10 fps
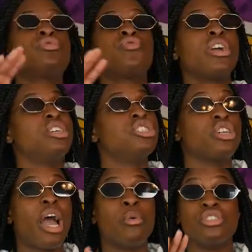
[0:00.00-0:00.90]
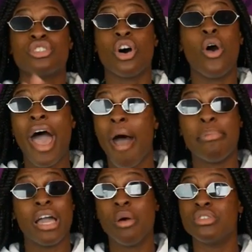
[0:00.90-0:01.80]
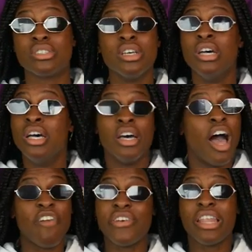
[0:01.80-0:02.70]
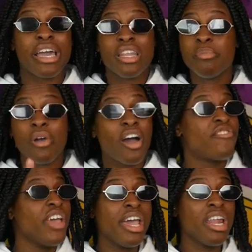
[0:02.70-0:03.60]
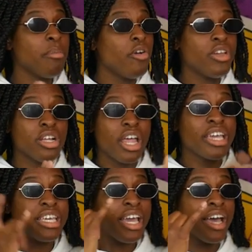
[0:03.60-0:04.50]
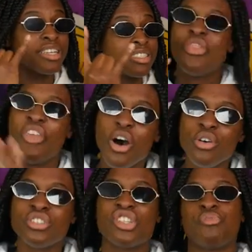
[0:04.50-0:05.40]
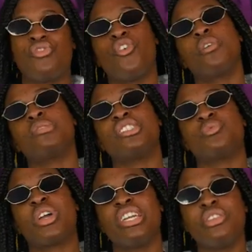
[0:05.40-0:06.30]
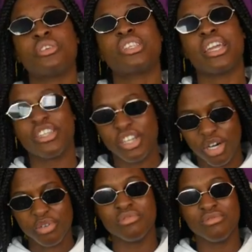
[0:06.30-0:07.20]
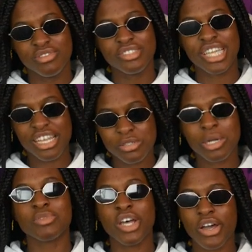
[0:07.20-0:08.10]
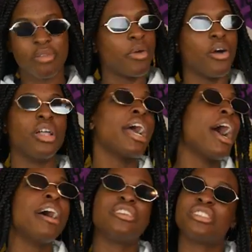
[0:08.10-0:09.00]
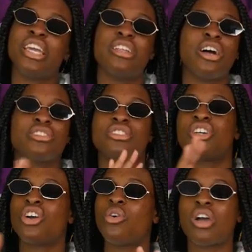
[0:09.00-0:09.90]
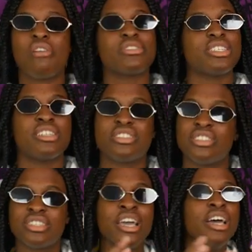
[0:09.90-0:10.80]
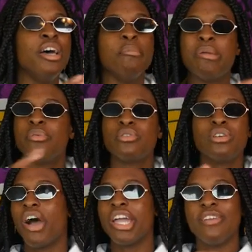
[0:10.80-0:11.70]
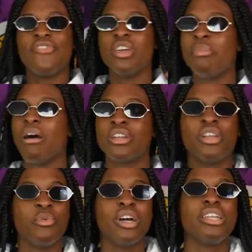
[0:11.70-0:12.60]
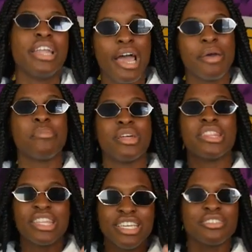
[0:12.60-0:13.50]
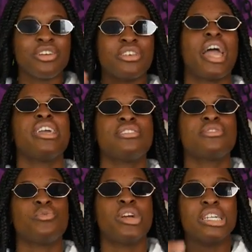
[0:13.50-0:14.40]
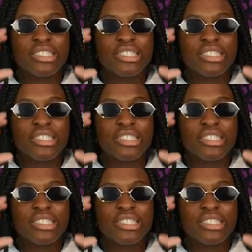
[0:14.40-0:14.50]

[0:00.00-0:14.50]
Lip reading: was very shook. I was so happy. I felt like a LeBron fan. I'm like, yeah, yes. Those are the performances where he looks like the GOAT. That's what I'm talking about. Like, I understand y'all, the GOAT conversation is, people are iffy about it and whatnot, but these are nights where